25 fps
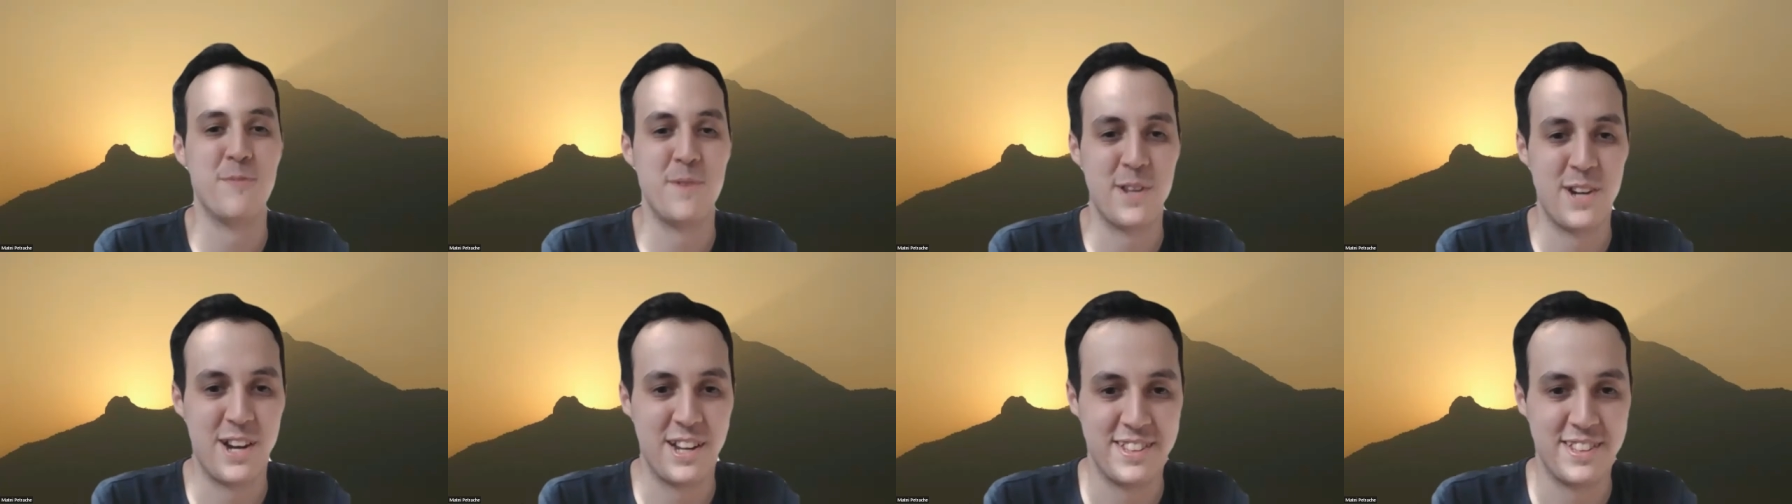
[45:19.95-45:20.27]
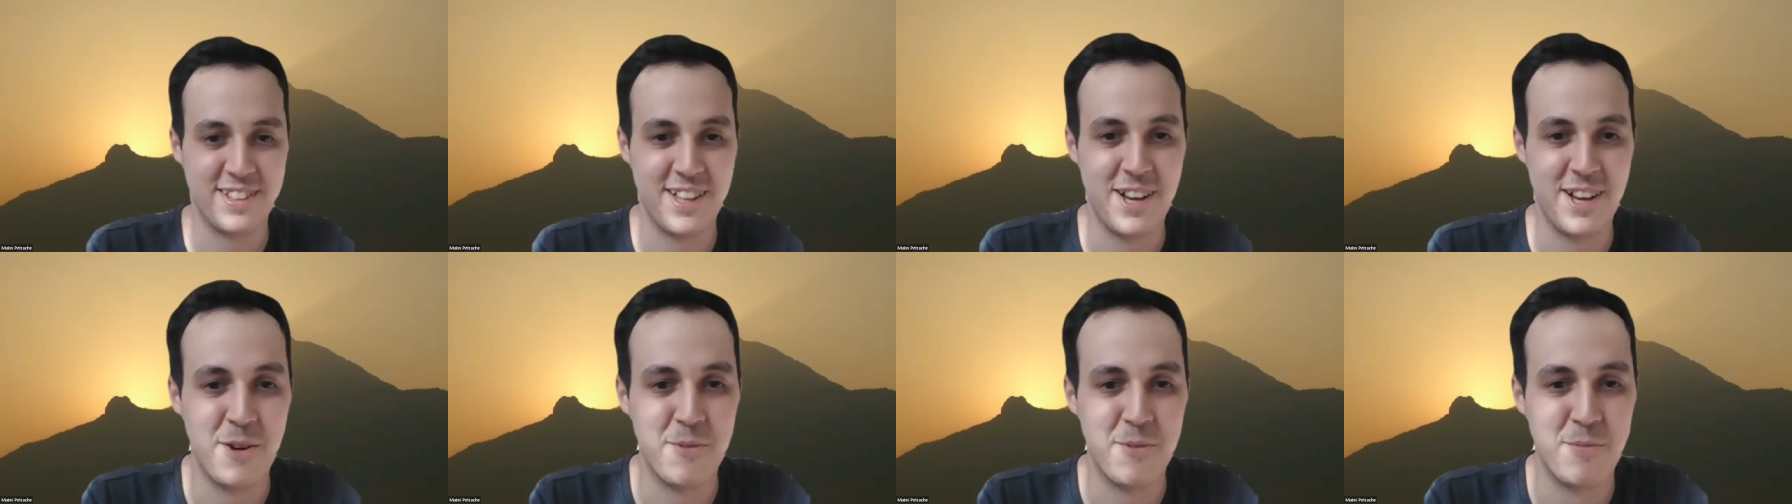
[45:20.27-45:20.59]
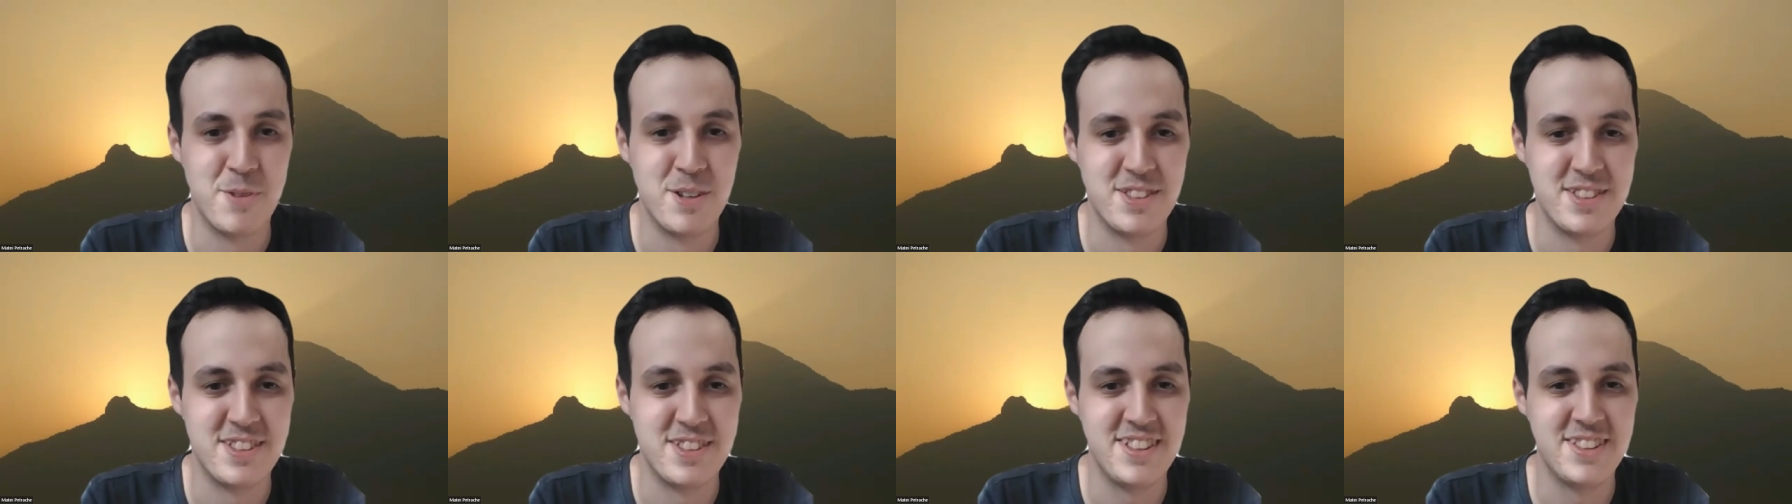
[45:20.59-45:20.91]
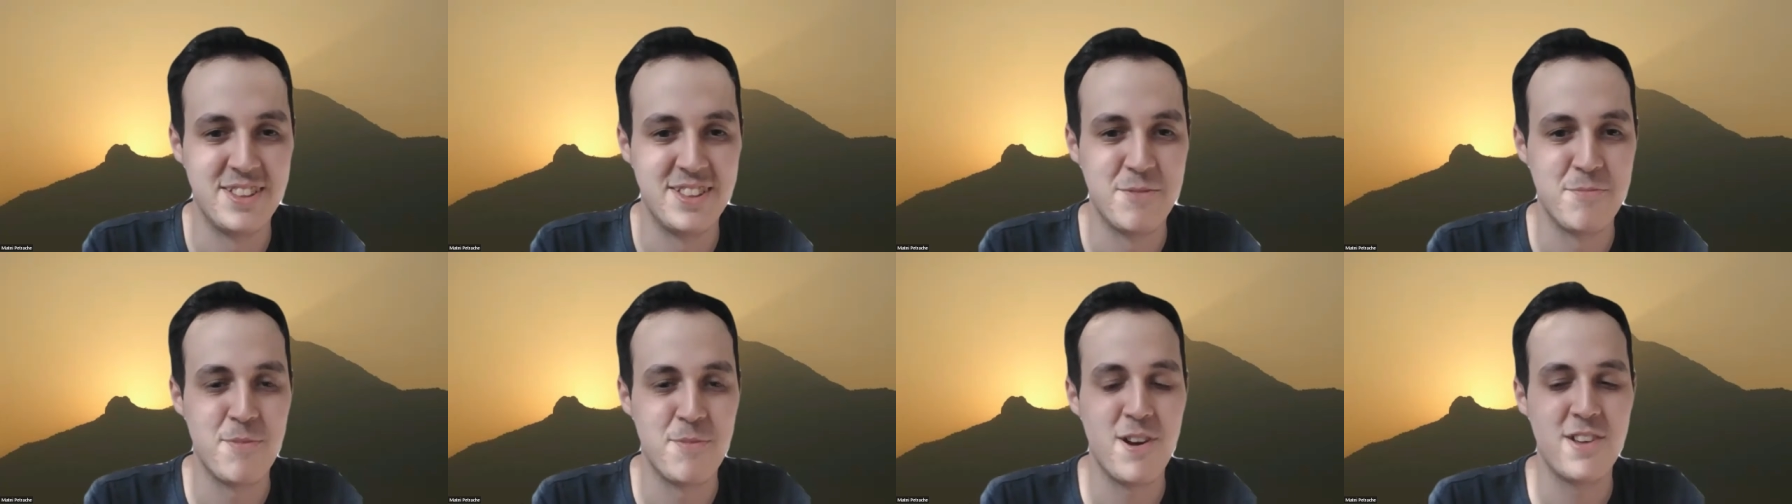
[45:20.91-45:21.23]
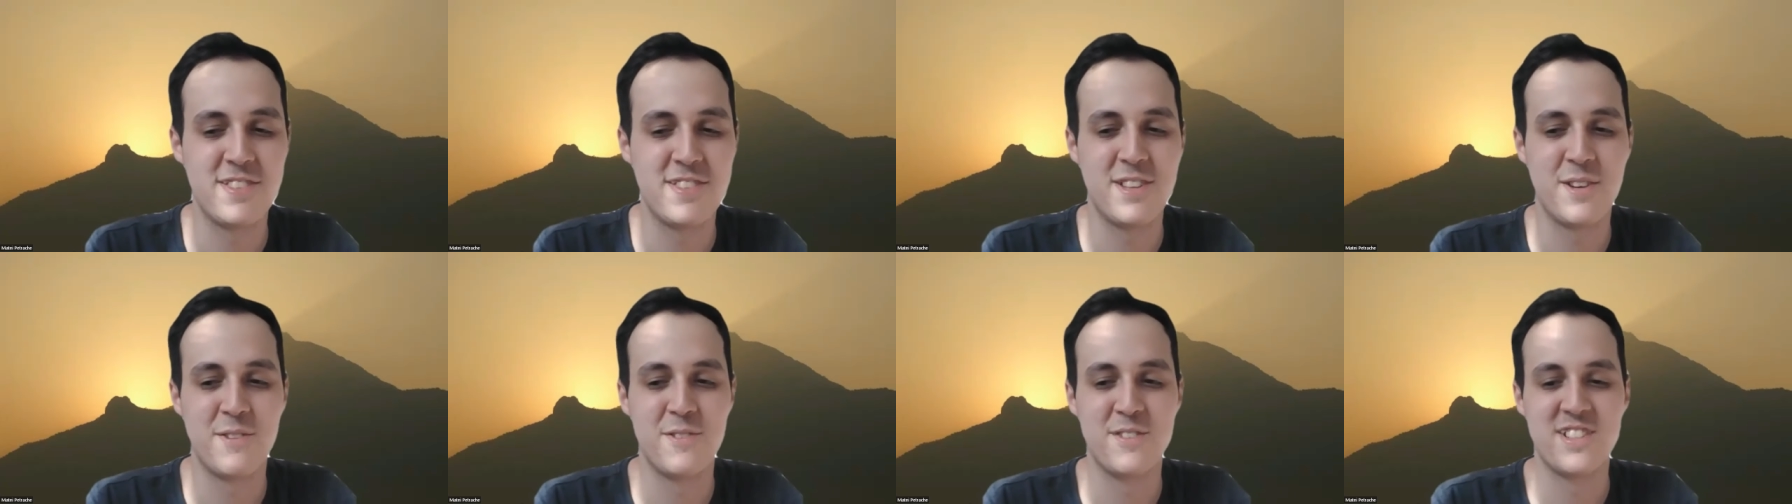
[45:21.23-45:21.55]
me right now. But in the
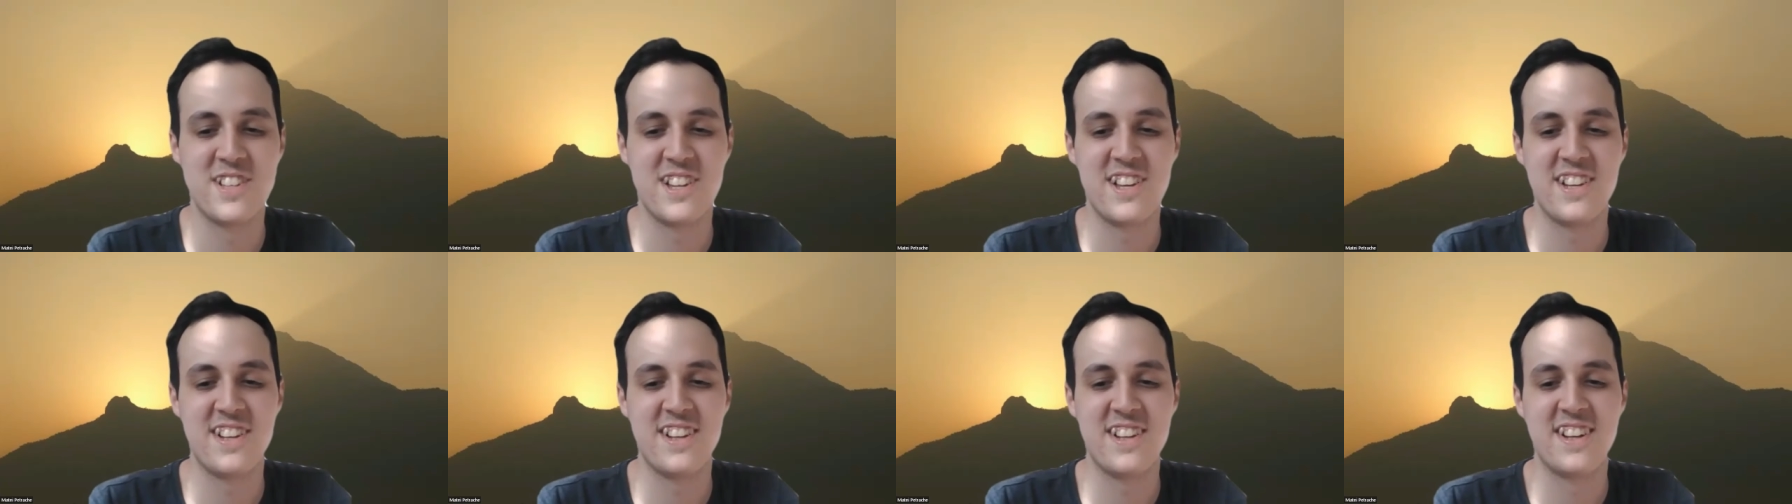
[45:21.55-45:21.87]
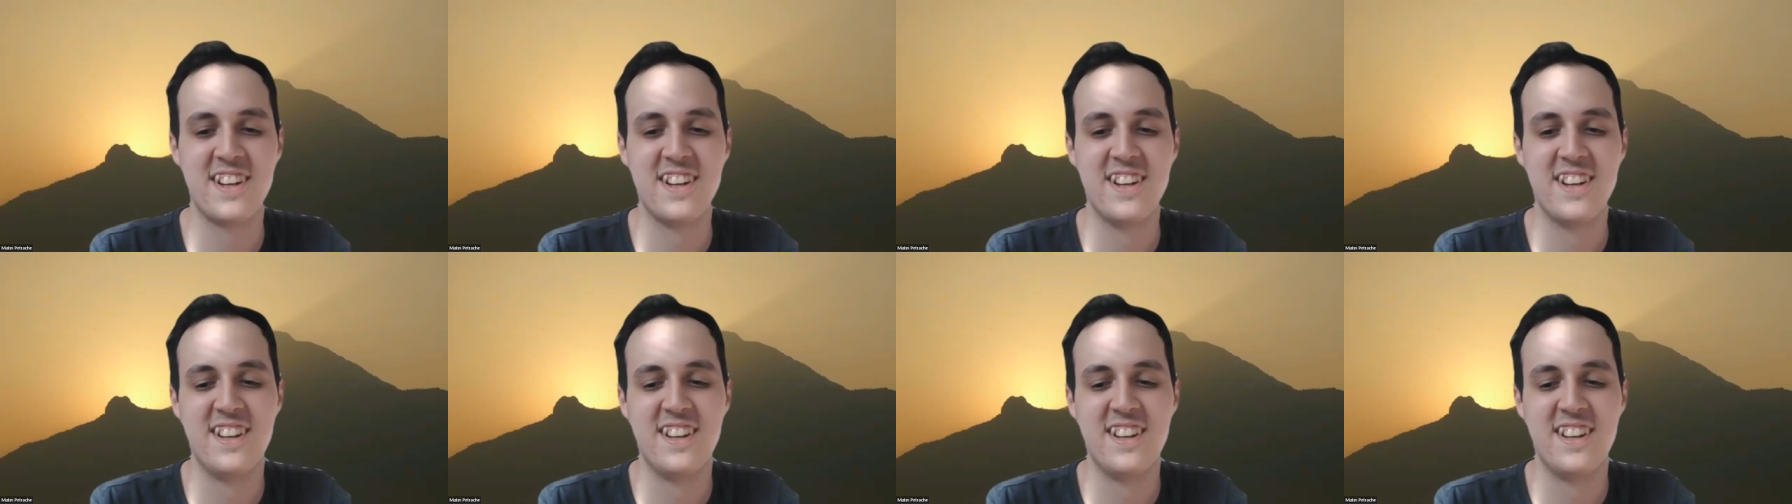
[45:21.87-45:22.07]
past, I was like,